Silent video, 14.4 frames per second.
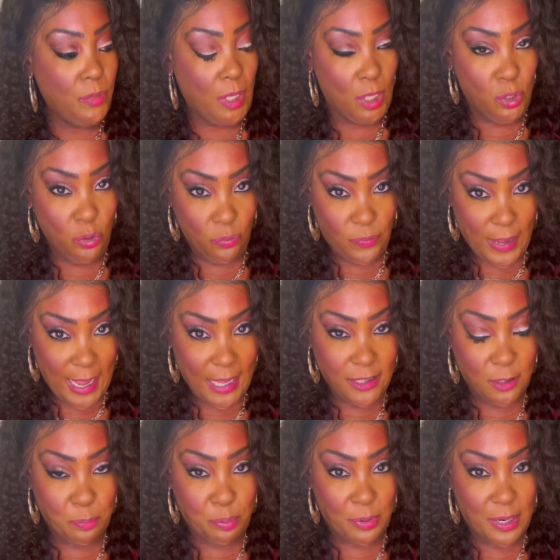you've had
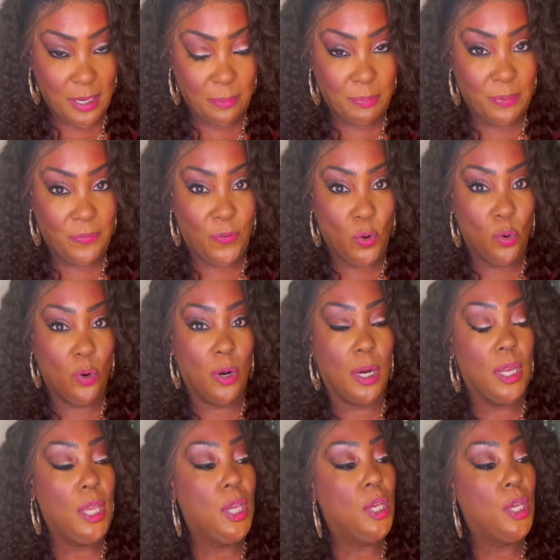the brand before,